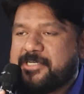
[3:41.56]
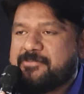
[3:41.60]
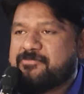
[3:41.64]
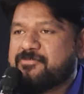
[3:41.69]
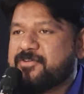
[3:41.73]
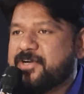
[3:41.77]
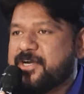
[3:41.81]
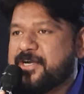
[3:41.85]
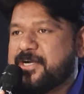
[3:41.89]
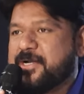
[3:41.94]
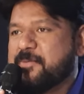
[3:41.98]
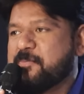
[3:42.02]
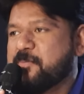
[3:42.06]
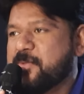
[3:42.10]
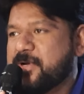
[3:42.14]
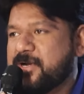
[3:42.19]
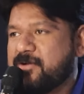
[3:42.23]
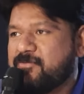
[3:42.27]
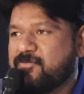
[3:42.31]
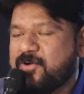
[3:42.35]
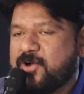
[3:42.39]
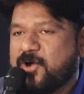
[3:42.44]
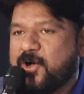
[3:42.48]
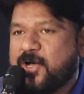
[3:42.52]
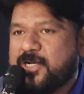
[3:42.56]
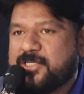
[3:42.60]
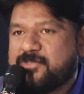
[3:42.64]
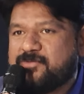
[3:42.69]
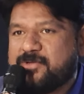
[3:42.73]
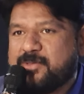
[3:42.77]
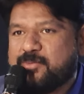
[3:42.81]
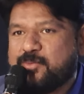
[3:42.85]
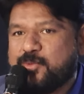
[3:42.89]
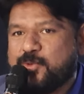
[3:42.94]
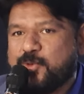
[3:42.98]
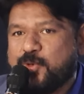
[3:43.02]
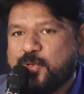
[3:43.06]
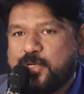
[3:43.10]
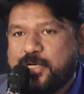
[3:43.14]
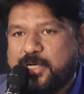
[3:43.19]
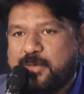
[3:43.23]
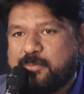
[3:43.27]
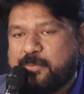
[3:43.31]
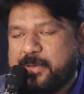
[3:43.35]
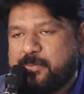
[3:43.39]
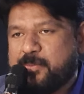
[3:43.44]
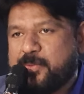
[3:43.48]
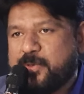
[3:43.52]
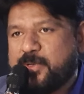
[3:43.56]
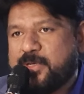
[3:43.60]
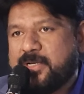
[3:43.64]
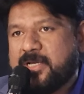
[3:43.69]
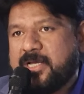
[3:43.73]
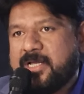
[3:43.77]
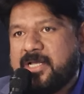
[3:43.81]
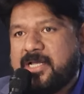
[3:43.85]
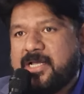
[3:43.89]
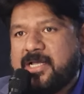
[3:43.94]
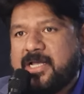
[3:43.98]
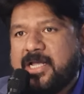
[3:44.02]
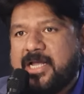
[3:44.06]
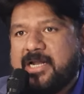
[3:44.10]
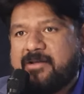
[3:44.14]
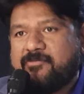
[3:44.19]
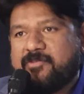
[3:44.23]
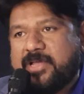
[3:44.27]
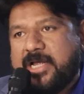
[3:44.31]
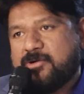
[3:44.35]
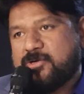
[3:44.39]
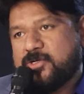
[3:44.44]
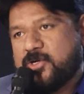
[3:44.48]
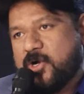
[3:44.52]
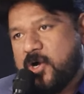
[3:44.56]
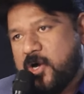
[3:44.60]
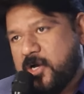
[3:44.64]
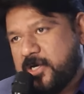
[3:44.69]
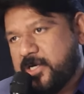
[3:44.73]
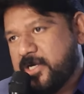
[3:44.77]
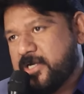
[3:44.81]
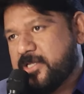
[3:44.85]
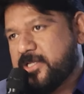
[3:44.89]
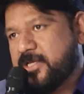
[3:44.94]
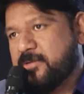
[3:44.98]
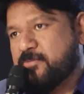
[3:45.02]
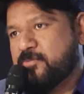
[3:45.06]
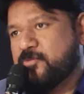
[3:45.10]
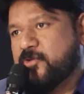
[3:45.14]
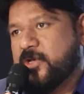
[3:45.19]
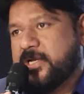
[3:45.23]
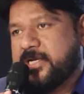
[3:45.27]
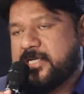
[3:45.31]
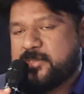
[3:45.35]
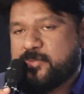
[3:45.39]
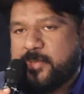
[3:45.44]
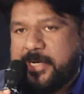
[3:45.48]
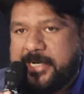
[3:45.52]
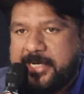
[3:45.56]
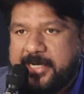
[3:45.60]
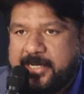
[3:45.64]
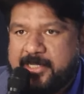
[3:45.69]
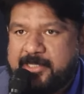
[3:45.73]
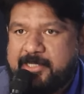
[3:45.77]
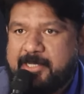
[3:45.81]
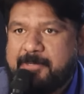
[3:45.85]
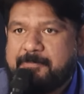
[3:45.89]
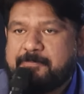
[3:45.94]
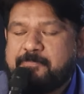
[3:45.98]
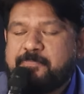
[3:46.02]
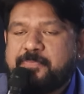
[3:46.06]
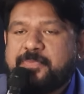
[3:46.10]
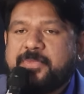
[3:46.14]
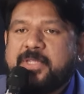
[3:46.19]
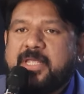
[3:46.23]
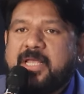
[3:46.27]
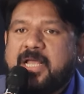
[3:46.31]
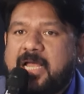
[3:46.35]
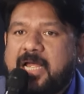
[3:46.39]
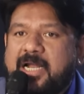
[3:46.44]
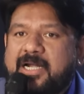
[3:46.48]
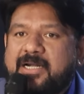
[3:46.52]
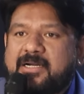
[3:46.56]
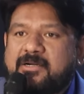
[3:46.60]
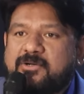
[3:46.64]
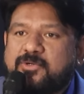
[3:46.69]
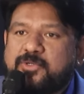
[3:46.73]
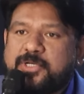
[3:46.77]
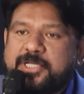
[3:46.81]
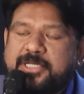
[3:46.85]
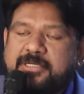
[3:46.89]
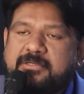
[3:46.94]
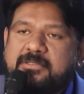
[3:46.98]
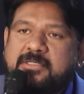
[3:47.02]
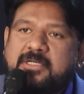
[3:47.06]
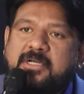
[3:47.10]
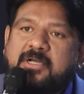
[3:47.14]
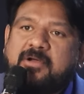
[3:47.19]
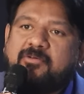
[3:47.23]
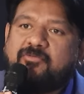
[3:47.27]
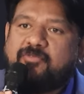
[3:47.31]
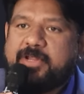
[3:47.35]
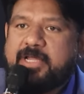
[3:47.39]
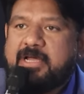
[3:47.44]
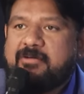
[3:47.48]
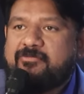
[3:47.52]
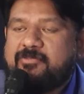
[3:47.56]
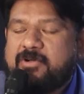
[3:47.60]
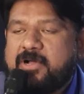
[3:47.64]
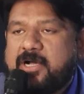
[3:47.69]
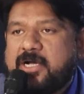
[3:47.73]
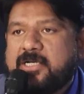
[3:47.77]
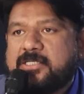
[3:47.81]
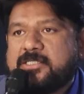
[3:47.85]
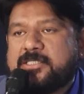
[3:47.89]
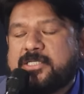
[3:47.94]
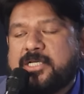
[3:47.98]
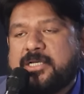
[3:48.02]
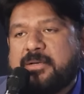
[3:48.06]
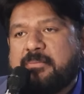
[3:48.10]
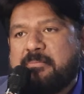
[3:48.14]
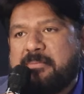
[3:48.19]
different number of calls from local people, and we have to honor them, we are respecting them and doing free of cost